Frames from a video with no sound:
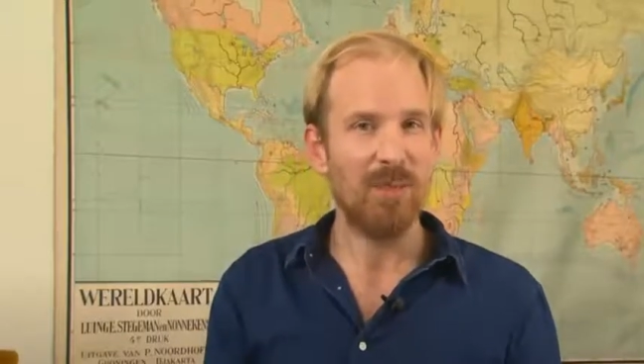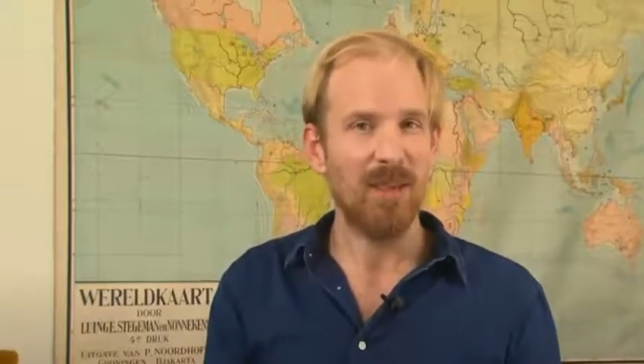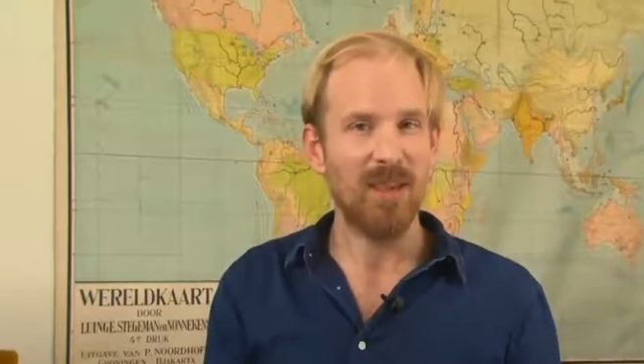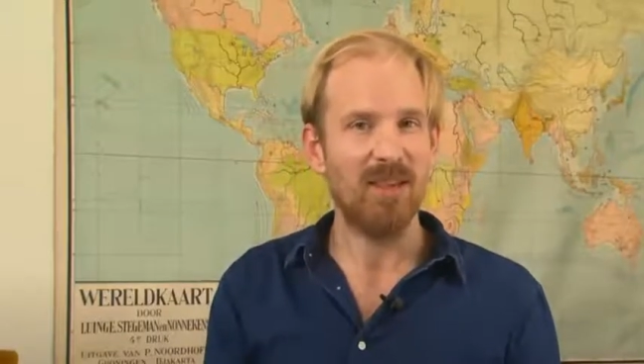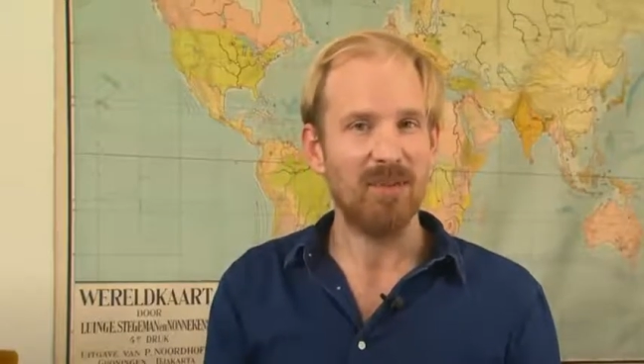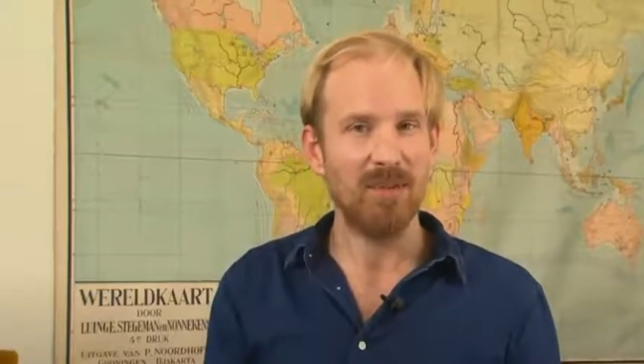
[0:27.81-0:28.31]
to be
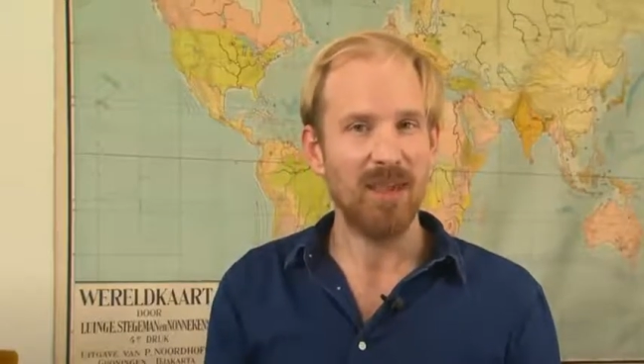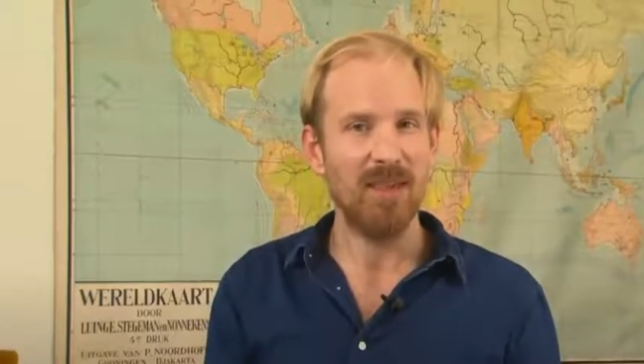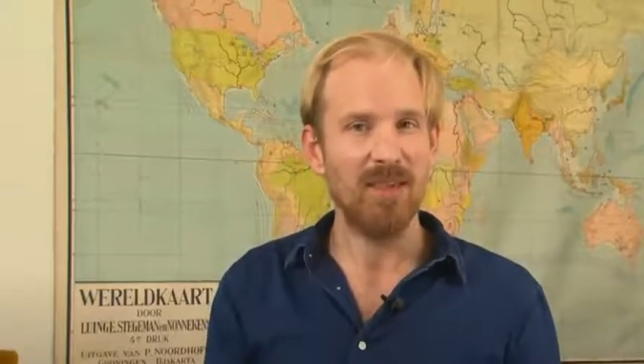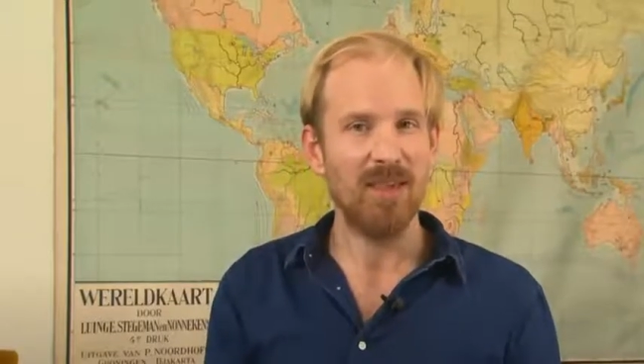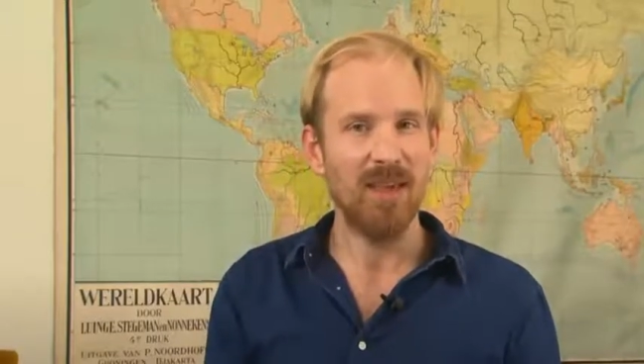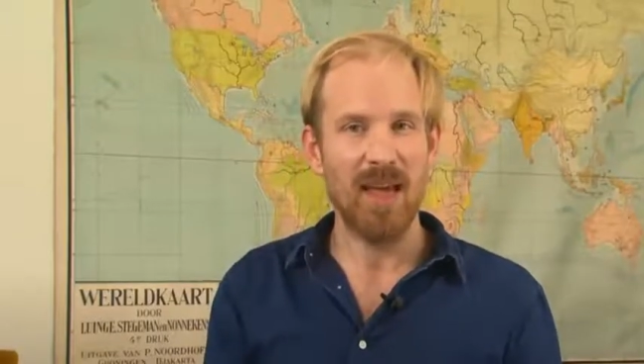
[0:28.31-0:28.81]

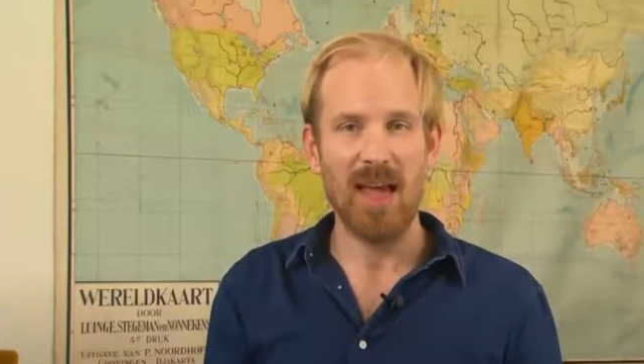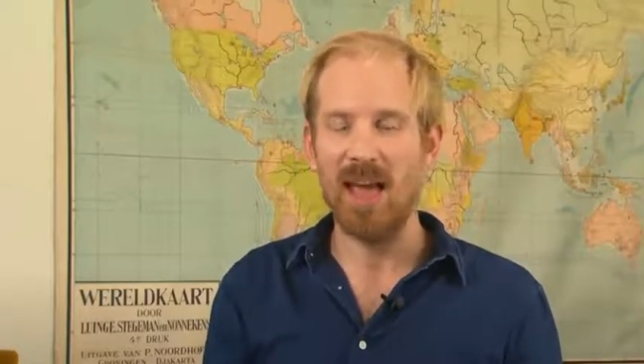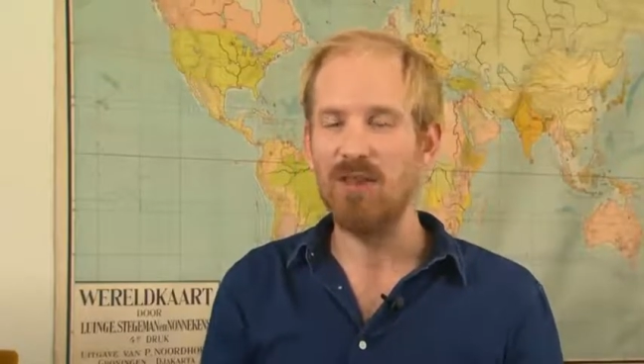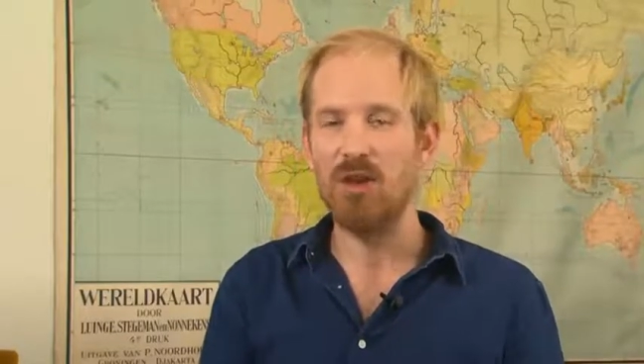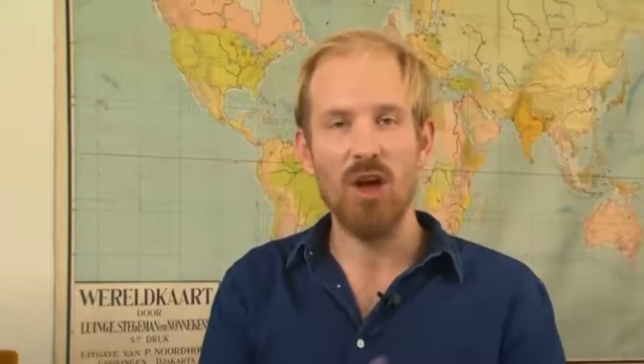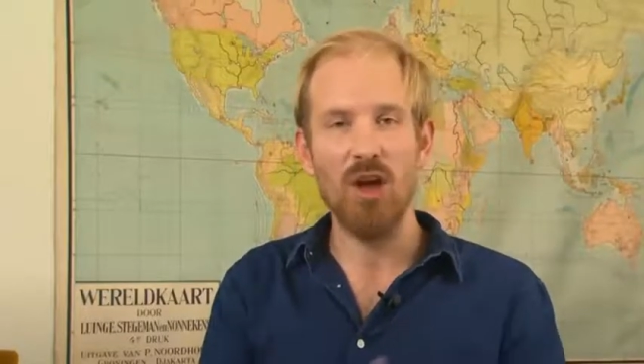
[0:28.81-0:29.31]
dismissed
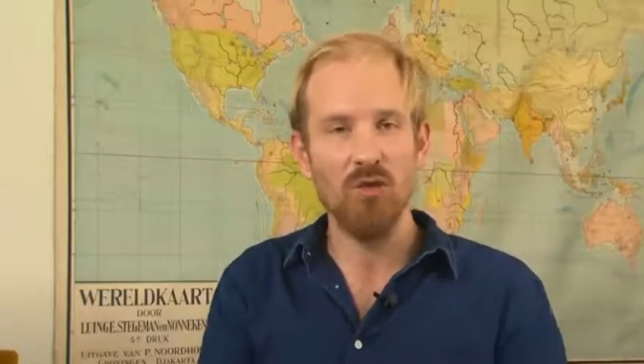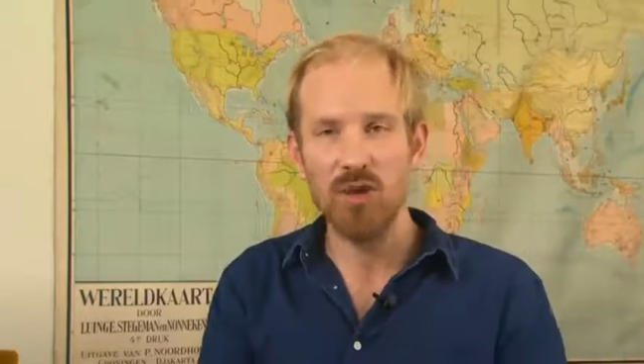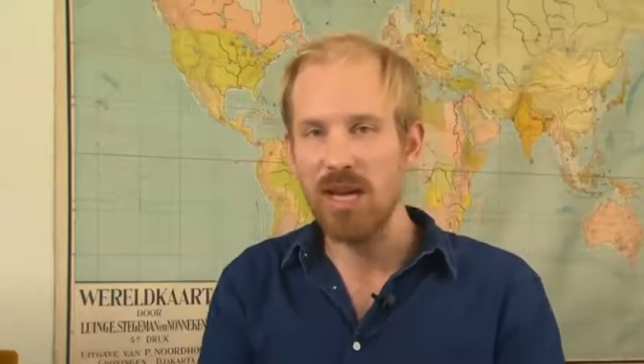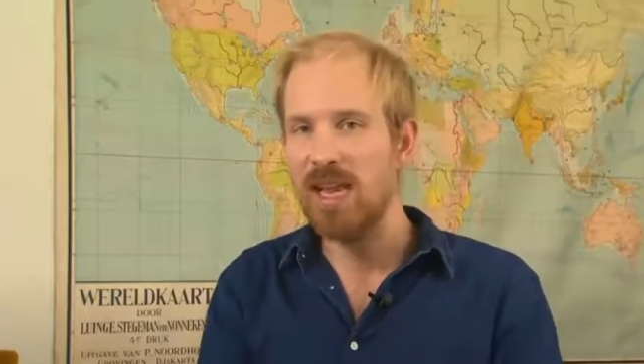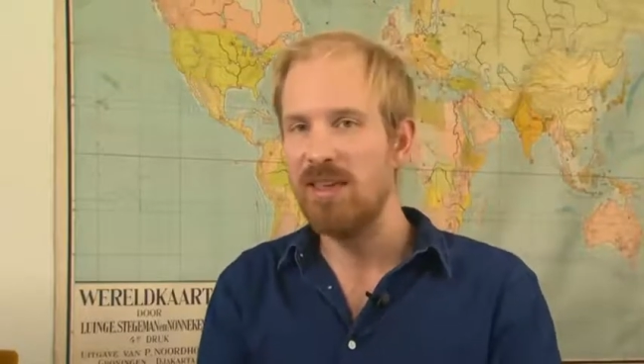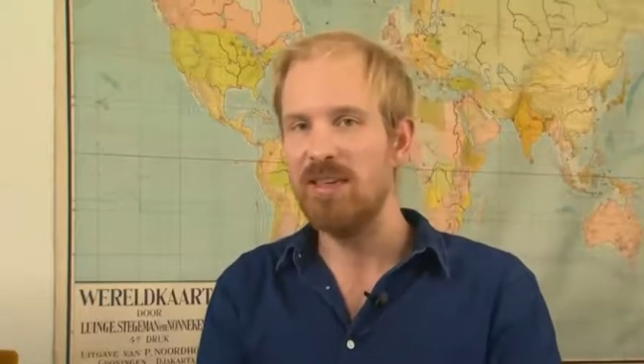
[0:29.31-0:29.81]
as
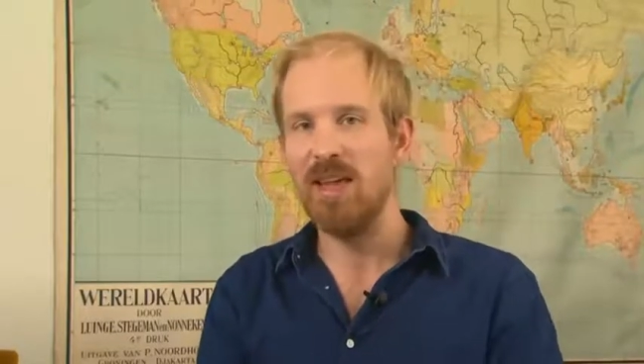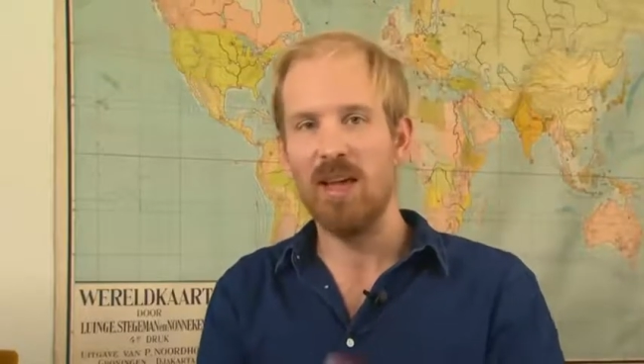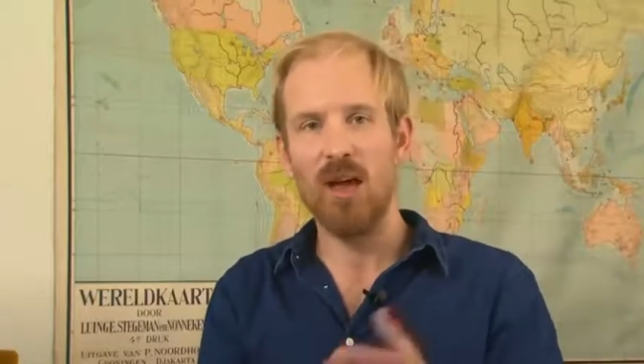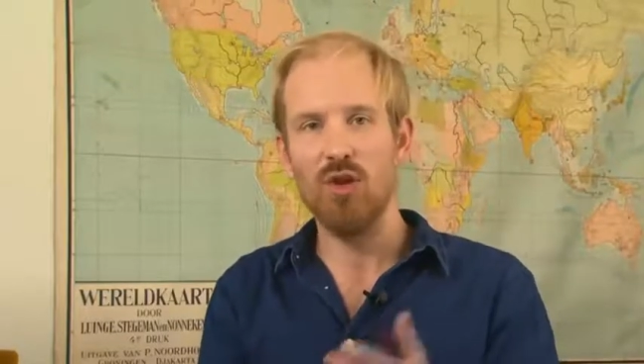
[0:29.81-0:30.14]
unrealistic,